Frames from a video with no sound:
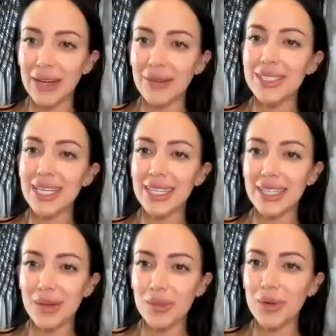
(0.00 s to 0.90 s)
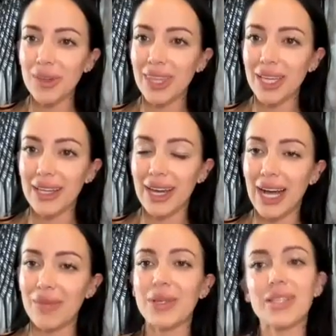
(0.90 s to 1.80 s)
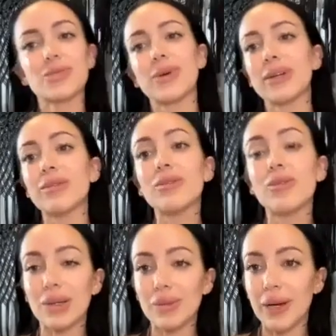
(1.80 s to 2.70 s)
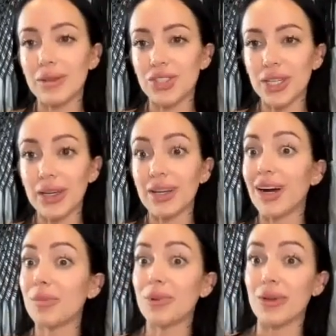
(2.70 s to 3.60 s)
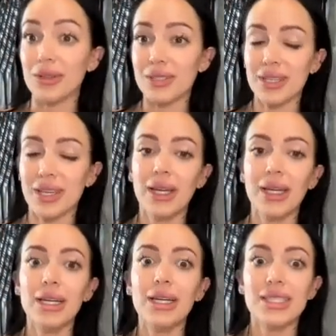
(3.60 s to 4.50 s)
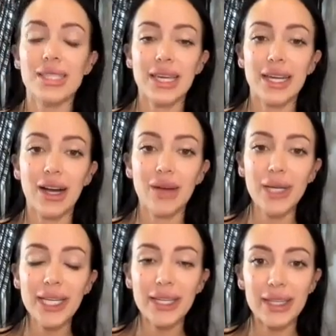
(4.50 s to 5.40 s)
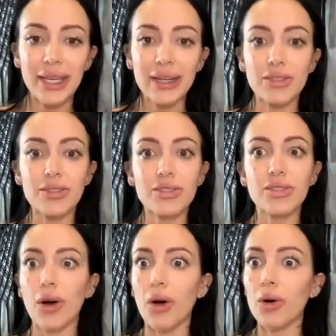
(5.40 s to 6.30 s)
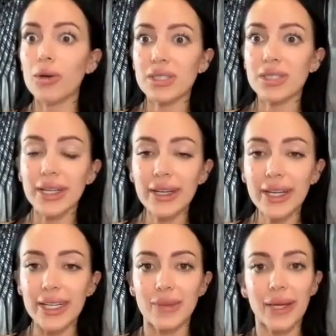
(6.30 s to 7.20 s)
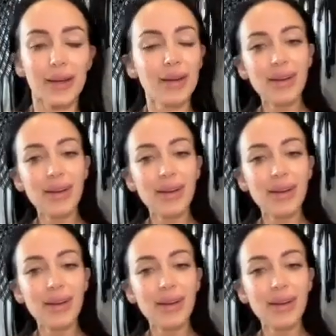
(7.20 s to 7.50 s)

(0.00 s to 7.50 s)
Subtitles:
I would say, the number one thing that happens when I'm coaching couples is they come in and they are so serious. I'm like,